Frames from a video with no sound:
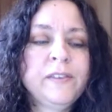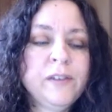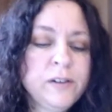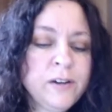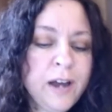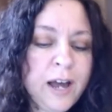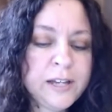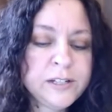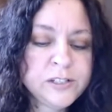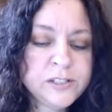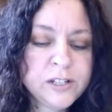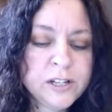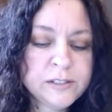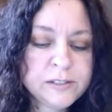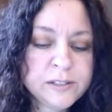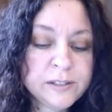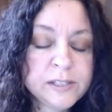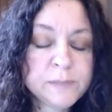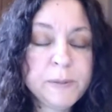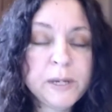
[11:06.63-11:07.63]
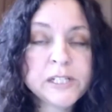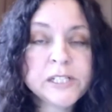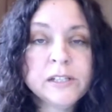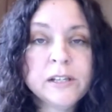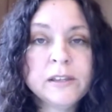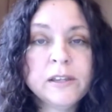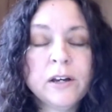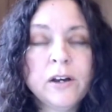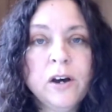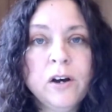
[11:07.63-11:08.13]
They're not just,
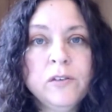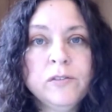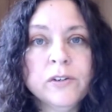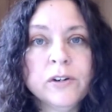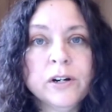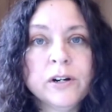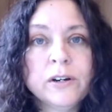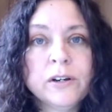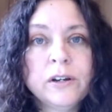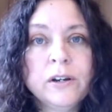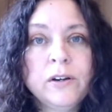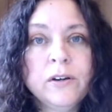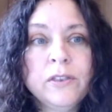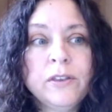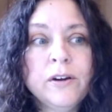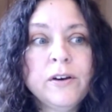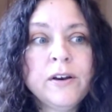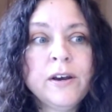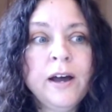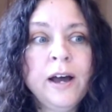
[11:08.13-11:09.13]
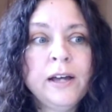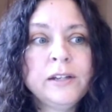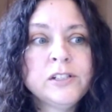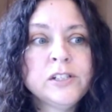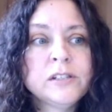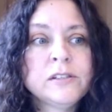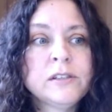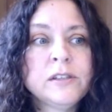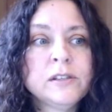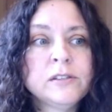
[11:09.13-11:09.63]
especially the covert, you know, they're not
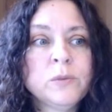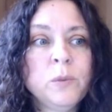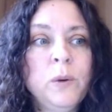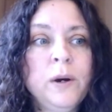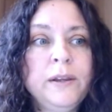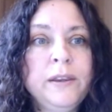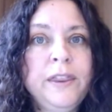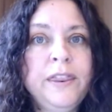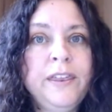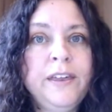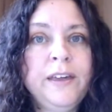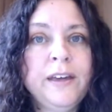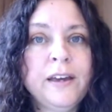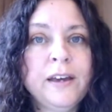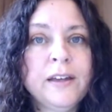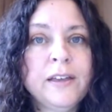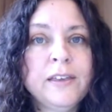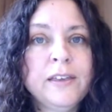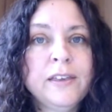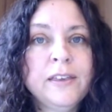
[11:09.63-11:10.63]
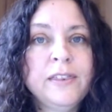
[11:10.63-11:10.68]
just this one thing.